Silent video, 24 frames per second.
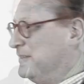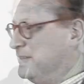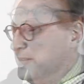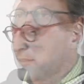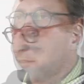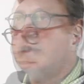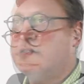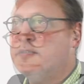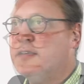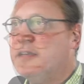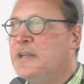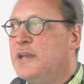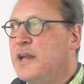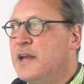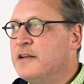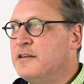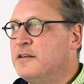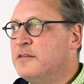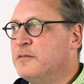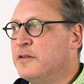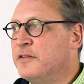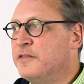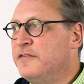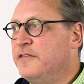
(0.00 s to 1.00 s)
There's a
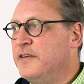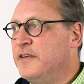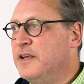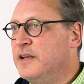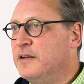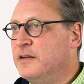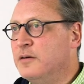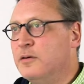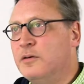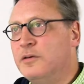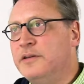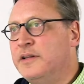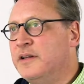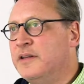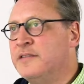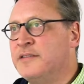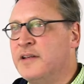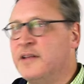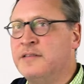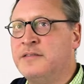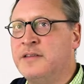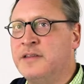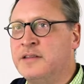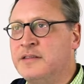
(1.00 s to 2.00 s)
connection with Feed, only in the
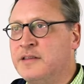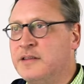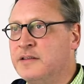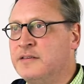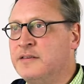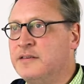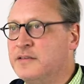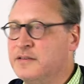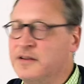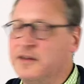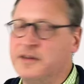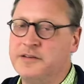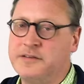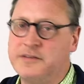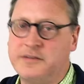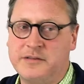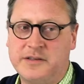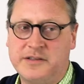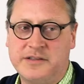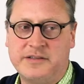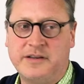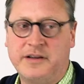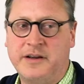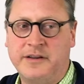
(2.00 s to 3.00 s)
sense that this is
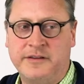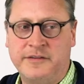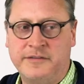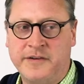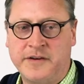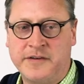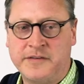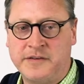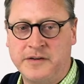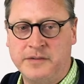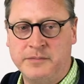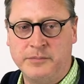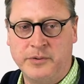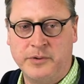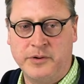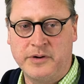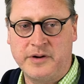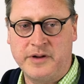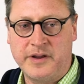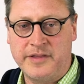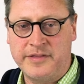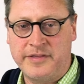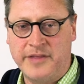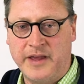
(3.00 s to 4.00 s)
also a science fiction
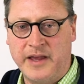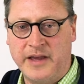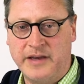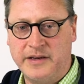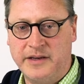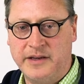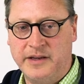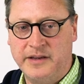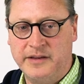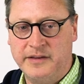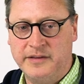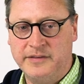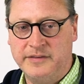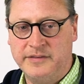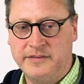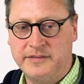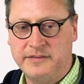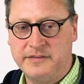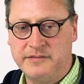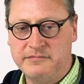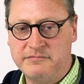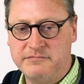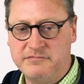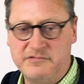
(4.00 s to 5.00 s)
book that
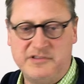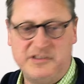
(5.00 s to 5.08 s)
is